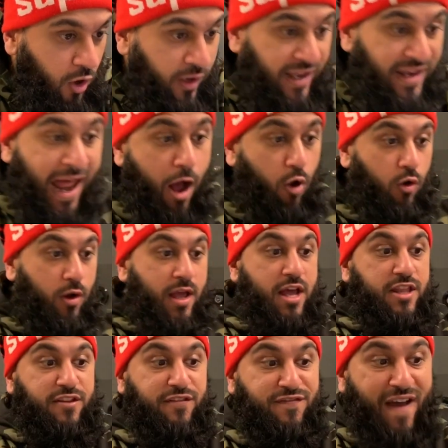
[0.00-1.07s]
Okay, now,
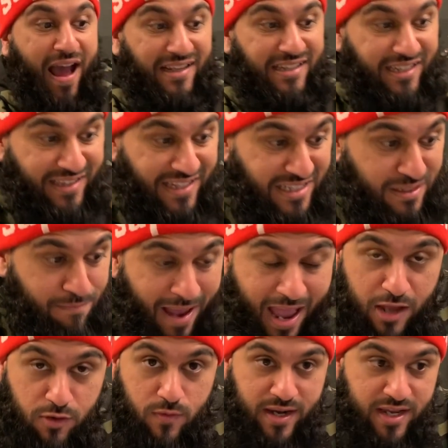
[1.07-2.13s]
the fact that this
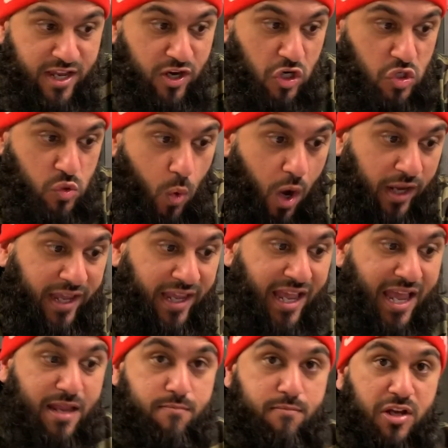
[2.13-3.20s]
man right here is walking
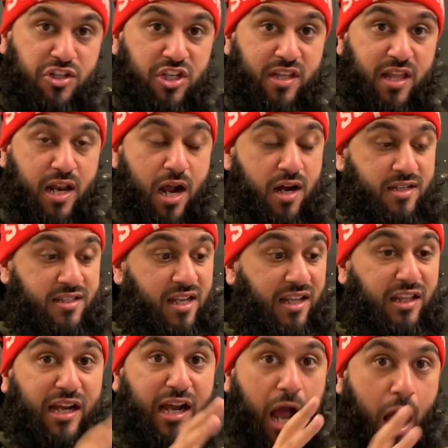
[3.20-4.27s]
in Masjid al-Aqsa,
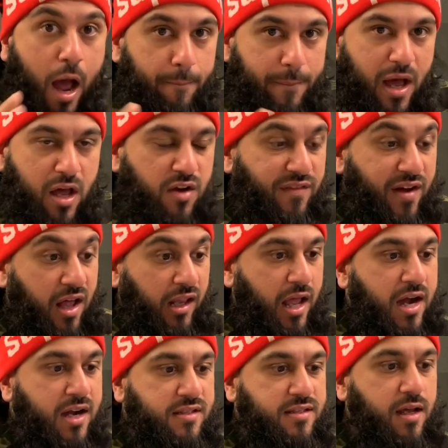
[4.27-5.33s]
the compound of
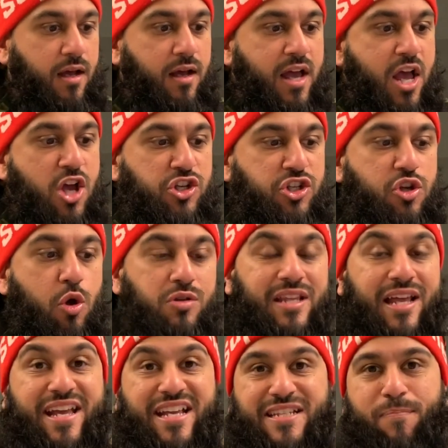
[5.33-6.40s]
al-Aqsa, shows
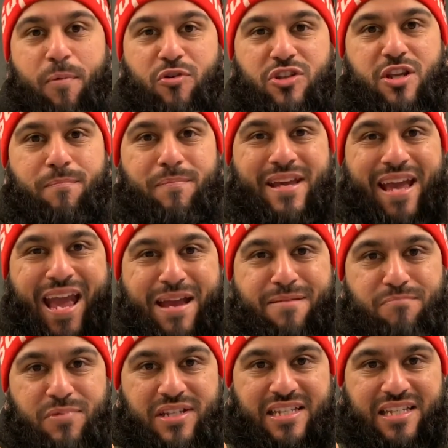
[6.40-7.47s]
that he's supposed to be a
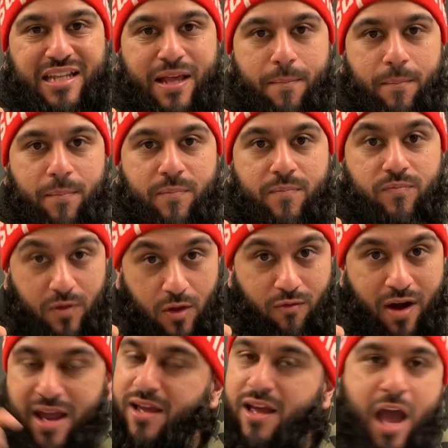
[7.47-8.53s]
Muslim,
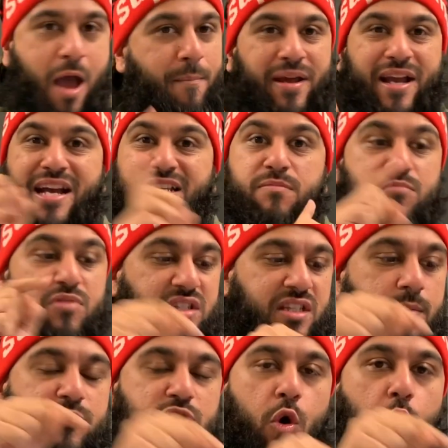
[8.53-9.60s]
right? Because
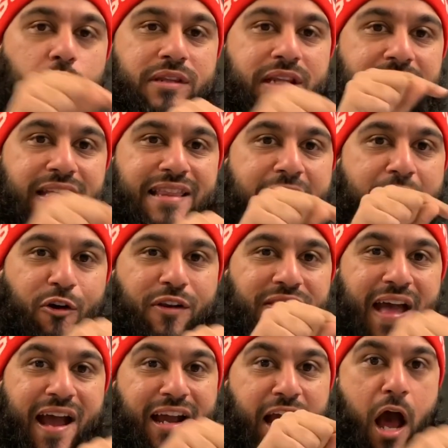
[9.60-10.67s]
Muslims are only allowed in
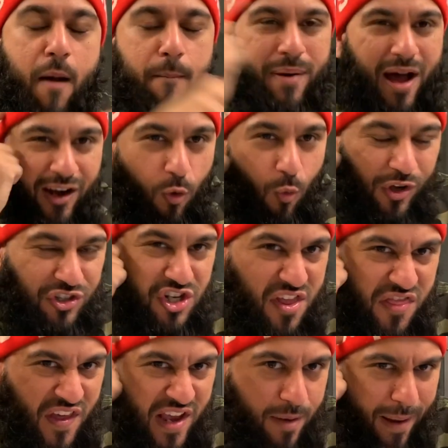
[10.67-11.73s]
that compound. I want you to
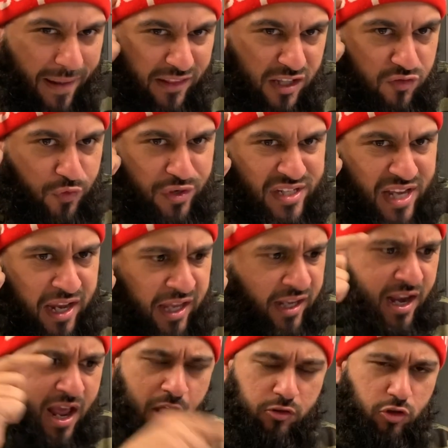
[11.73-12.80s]
think about this for a
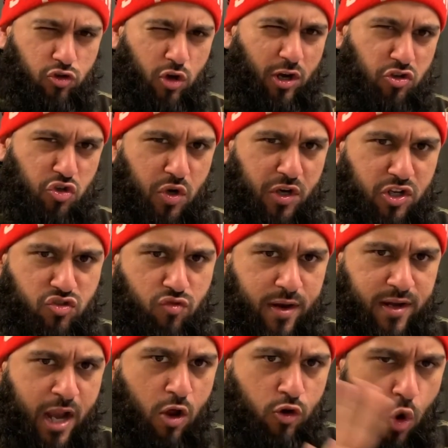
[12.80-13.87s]
second. They're trying to trick us
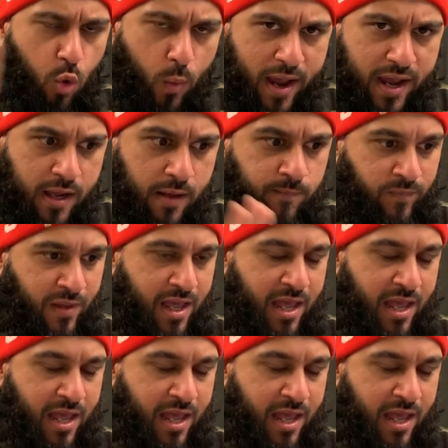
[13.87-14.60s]
right now. No way.